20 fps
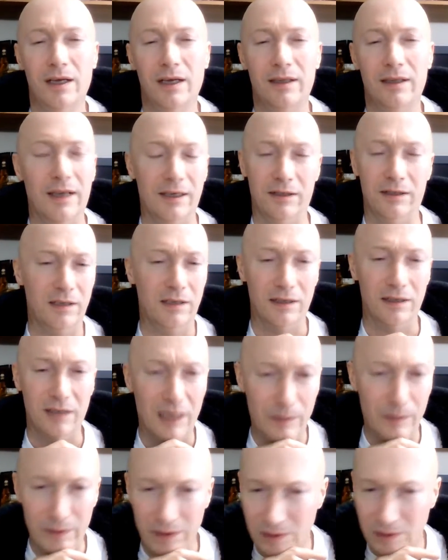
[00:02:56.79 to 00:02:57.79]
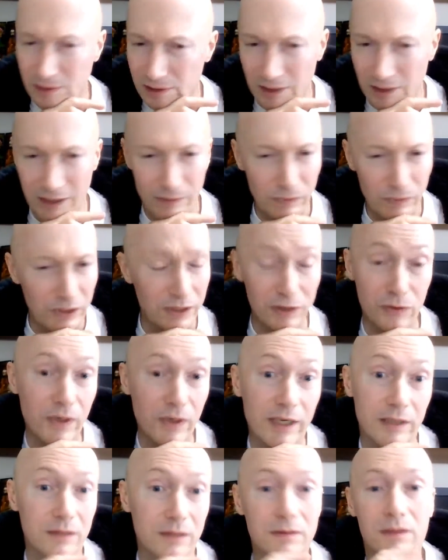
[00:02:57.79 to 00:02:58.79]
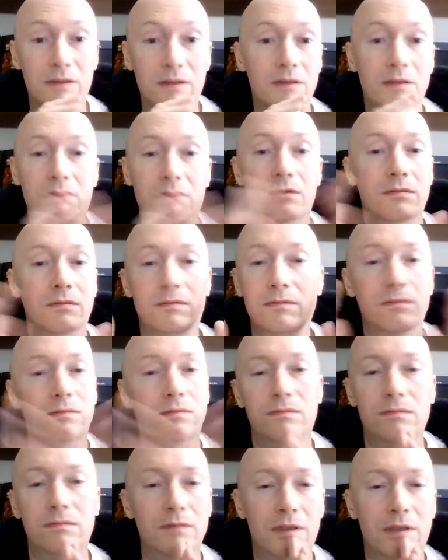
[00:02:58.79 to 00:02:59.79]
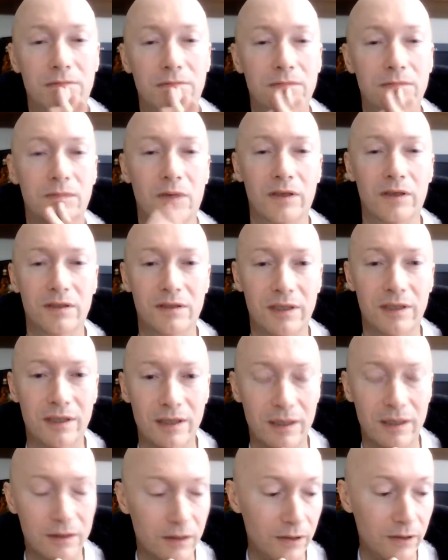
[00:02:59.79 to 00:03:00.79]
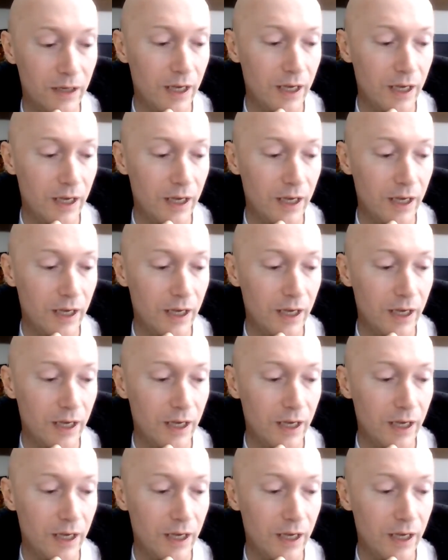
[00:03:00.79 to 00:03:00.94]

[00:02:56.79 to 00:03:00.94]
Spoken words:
That just doesn't happen, which is great because I'm kind of sick of that too.